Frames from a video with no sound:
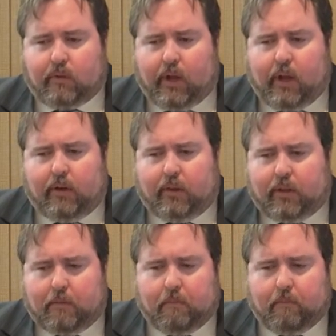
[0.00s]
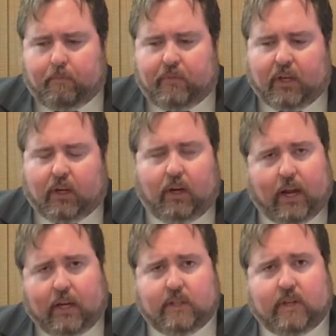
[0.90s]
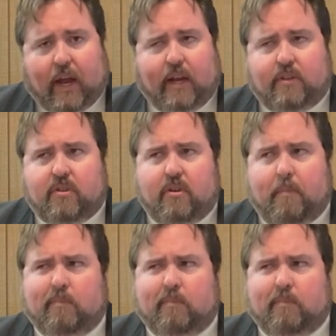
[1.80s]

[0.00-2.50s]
and the glaze adds